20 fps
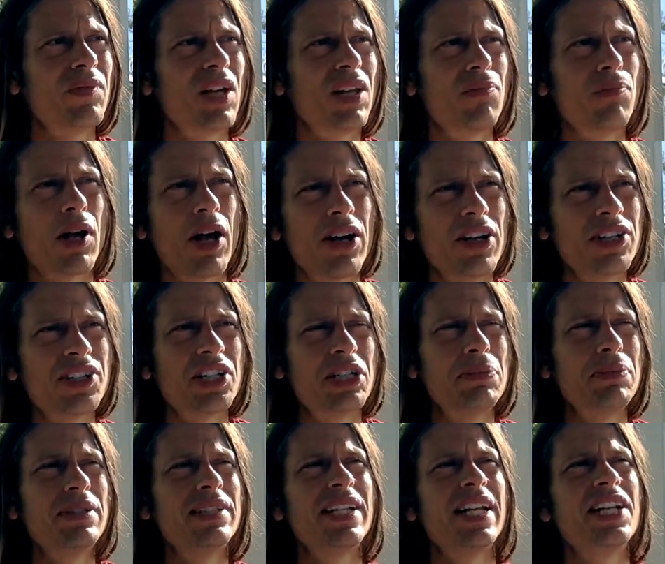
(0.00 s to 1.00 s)
modern
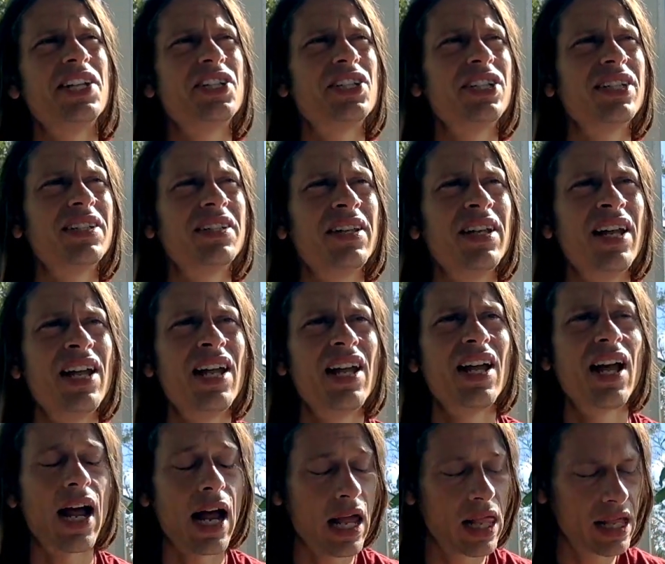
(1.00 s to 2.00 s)
interpretation,
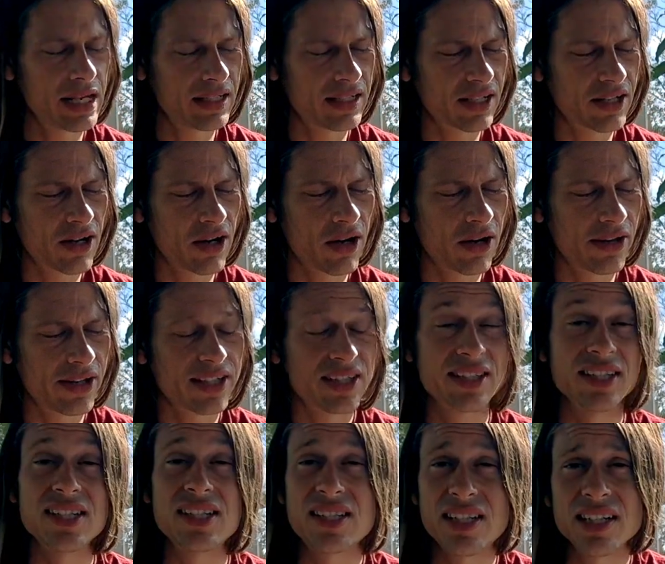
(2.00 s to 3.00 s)
I like to call this
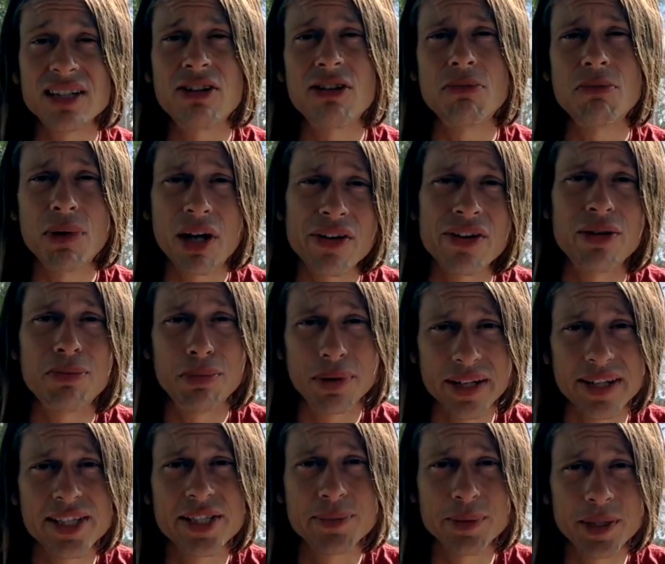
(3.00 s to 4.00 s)
the single mother
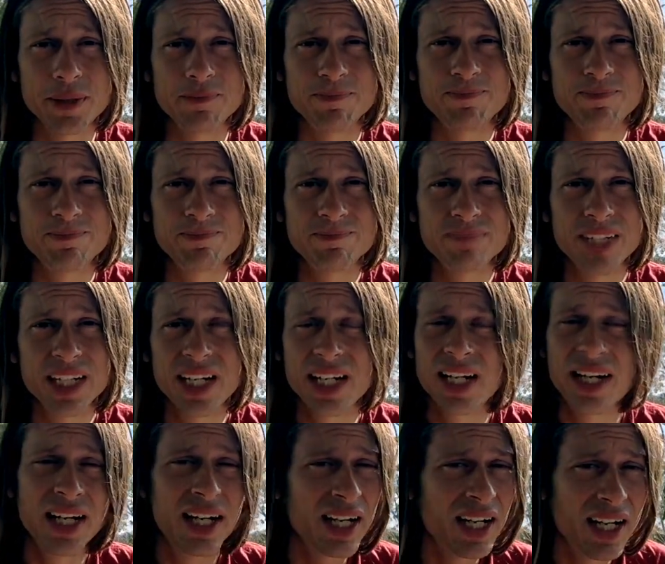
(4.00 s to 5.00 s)
placement.
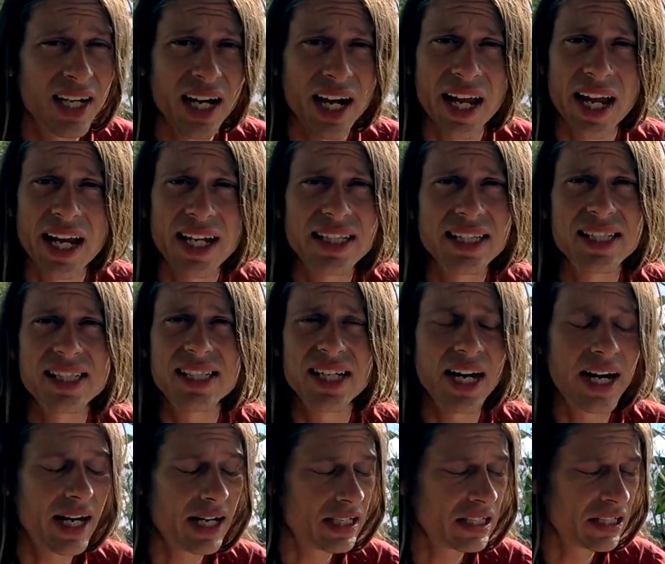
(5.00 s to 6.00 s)
I hate to
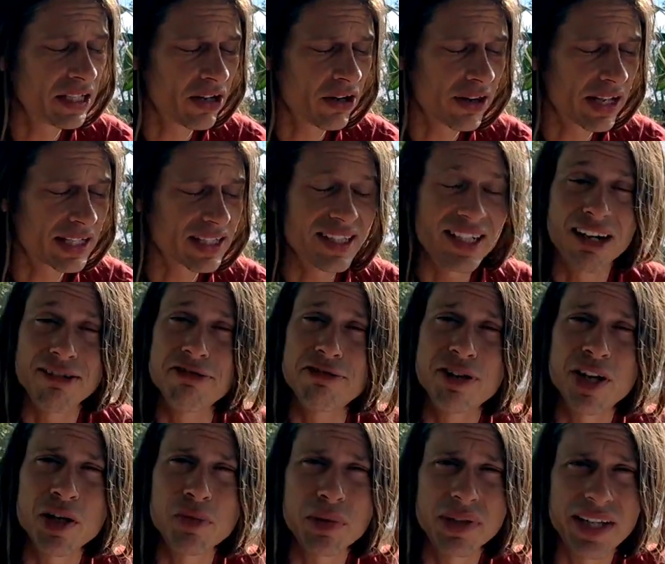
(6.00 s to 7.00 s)
say it, you know, that's not
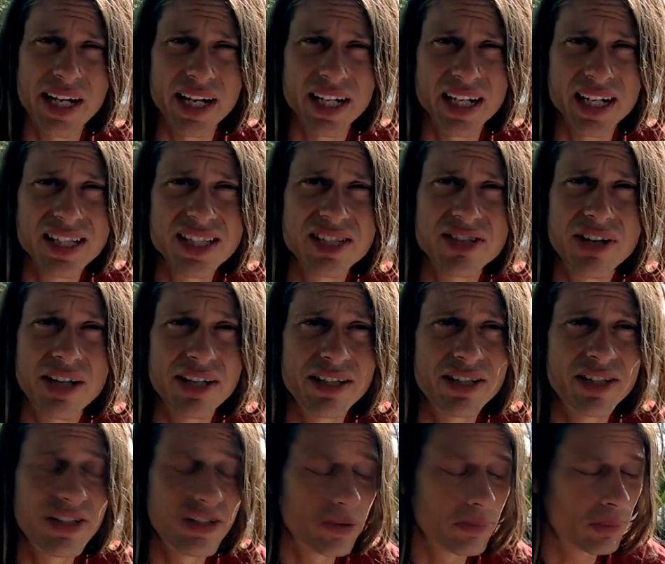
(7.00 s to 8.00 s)
fun, but that gets straight
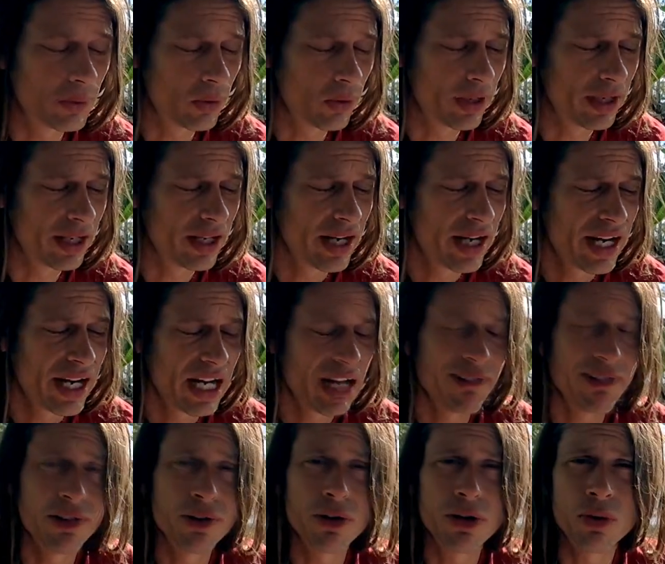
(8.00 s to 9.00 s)
to the point.
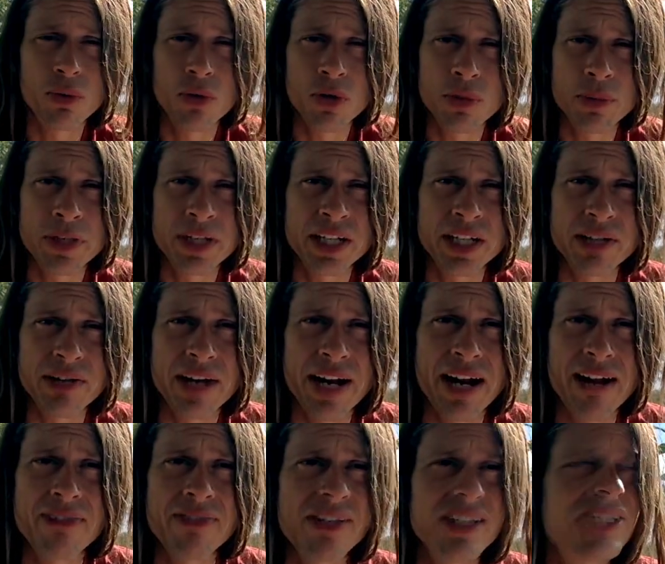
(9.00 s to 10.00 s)
If you're a woman and you
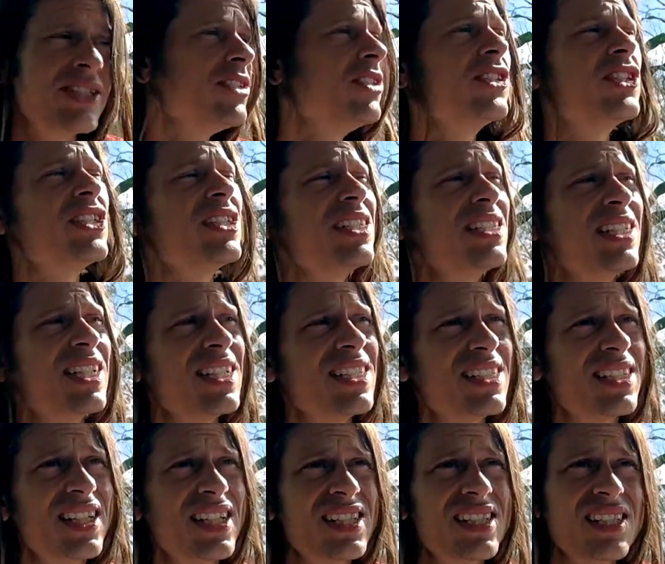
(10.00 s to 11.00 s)
have this, your
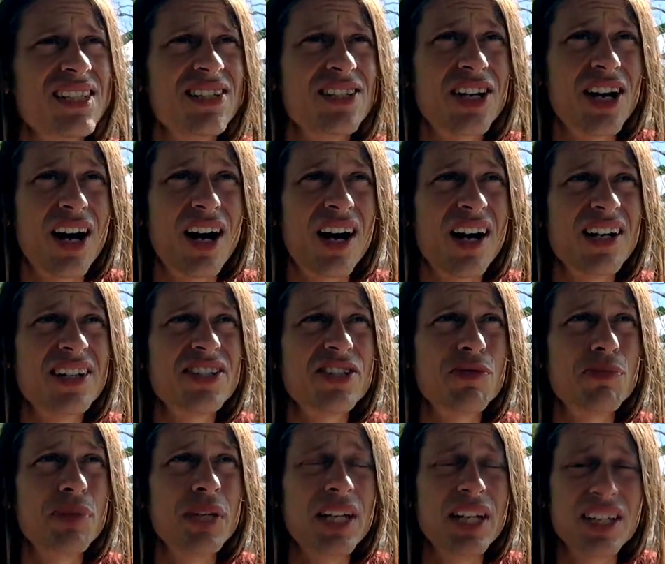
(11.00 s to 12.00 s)
statistics and your odds
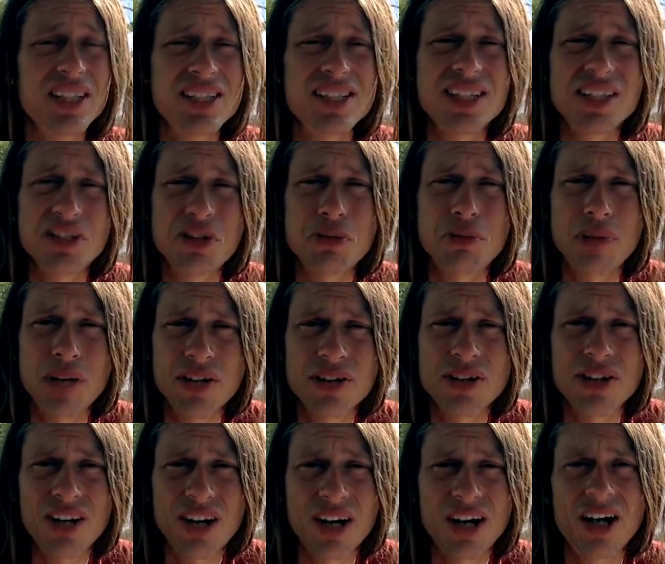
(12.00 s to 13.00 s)
of being a single
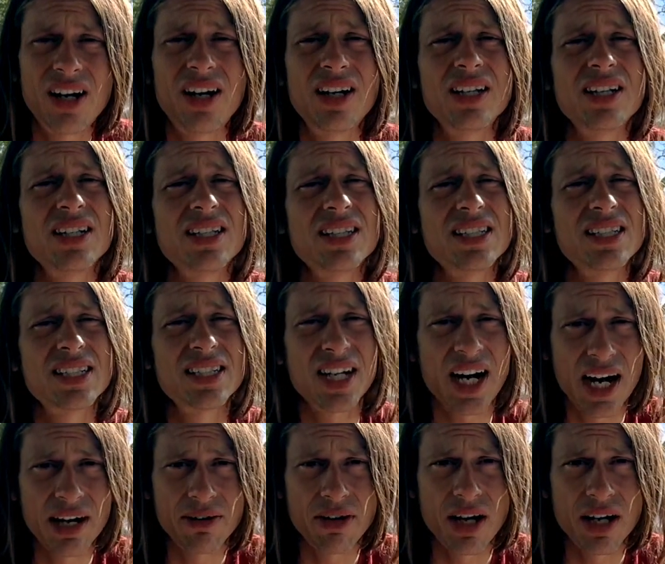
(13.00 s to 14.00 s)
mother are
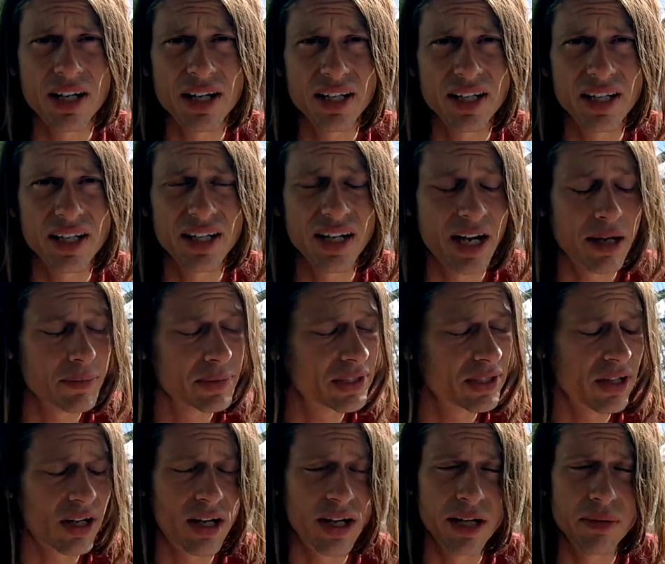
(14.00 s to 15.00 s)
skyrocketed. I'm
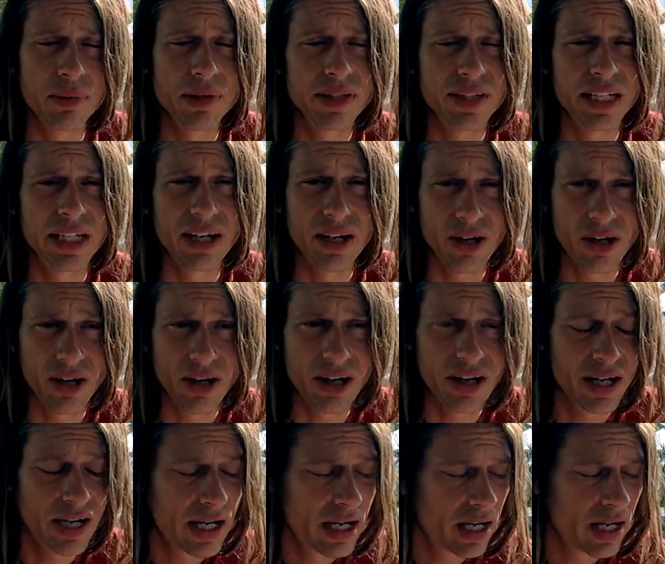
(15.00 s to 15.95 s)
sorry, but they are.